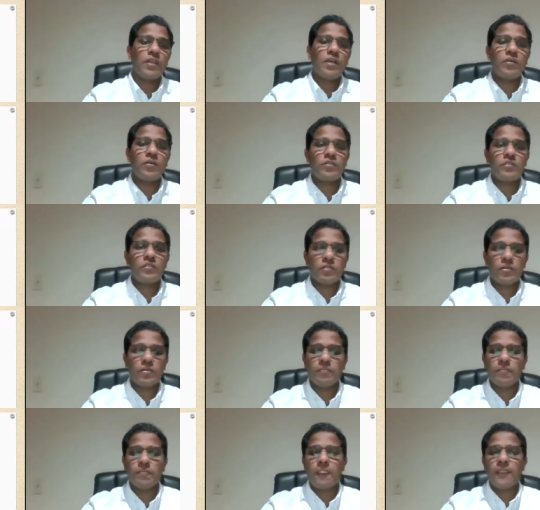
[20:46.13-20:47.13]
And
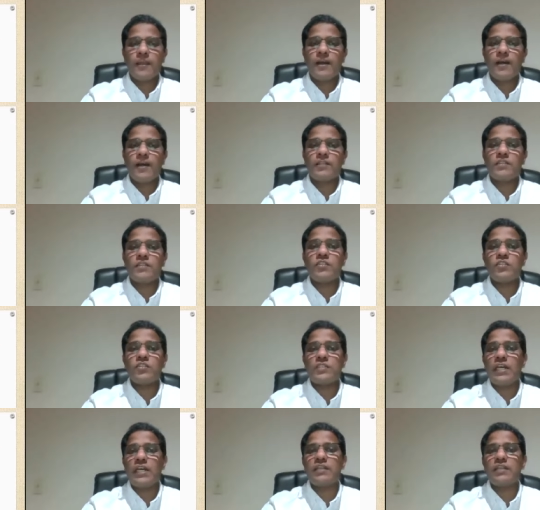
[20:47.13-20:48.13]
also, uh, this
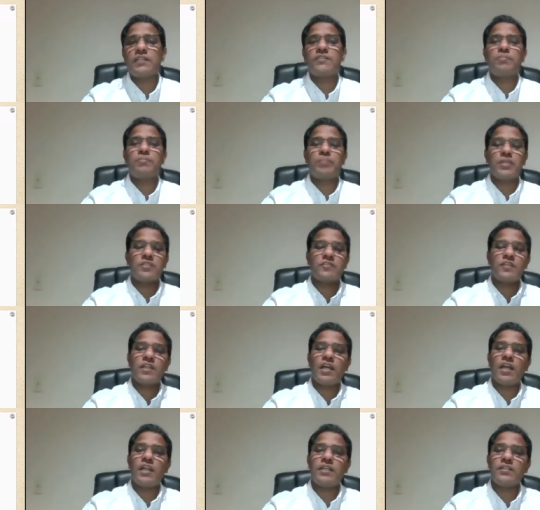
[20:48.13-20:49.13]
star has a
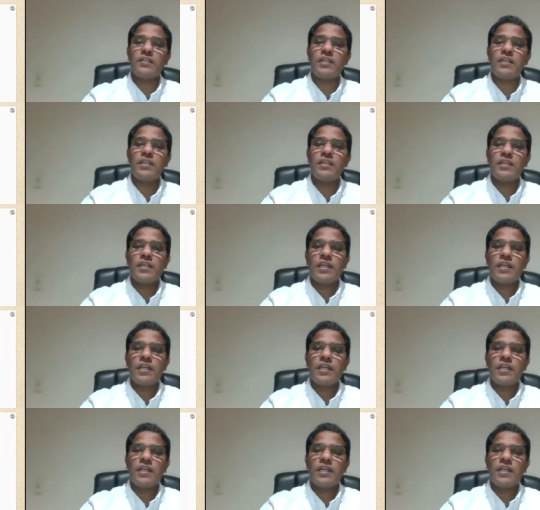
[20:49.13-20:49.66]
personality